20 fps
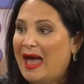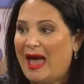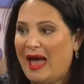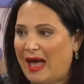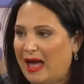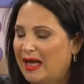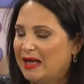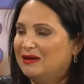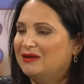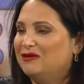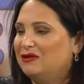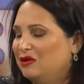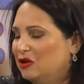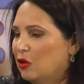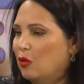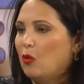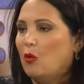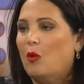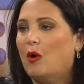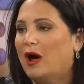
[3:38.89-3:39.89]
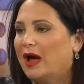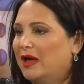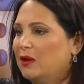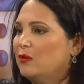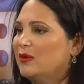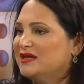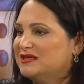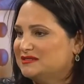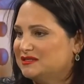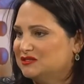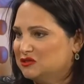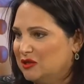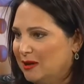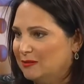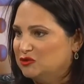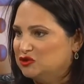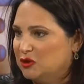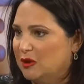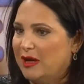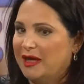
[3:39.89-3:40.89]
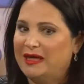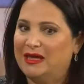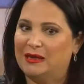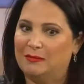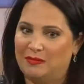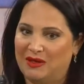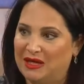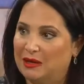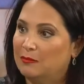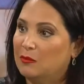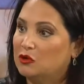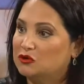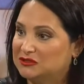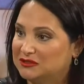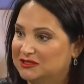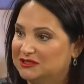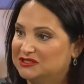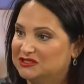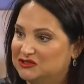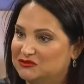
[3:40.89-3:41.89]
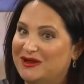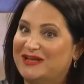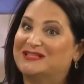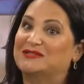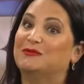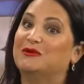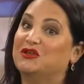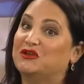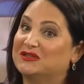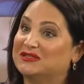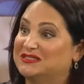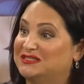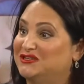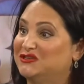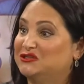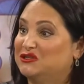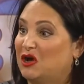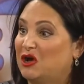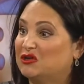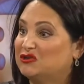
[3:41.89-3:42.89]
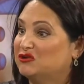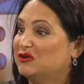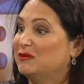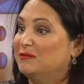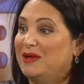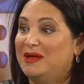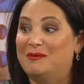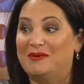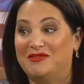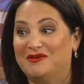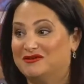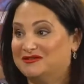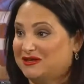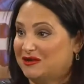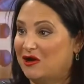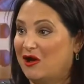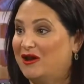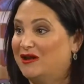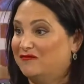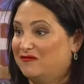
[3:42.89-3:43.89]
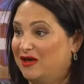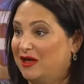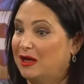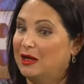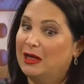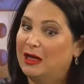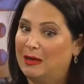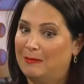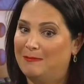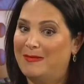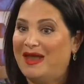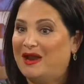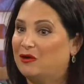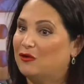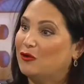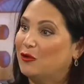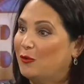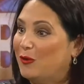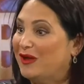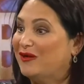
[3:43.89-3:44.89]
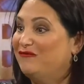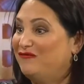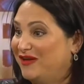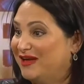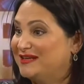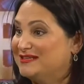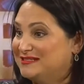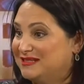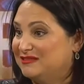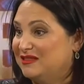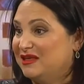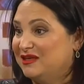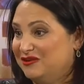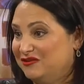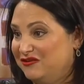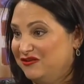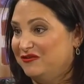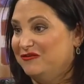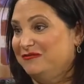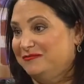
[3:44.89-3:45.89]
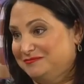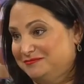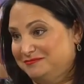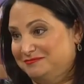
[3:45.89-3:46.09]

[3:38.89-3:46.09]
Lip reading: and, you know, why waste the time trying and being emotionally distressed when you can see your doctor and maybe there's a kind of a medical quick fix that they can do.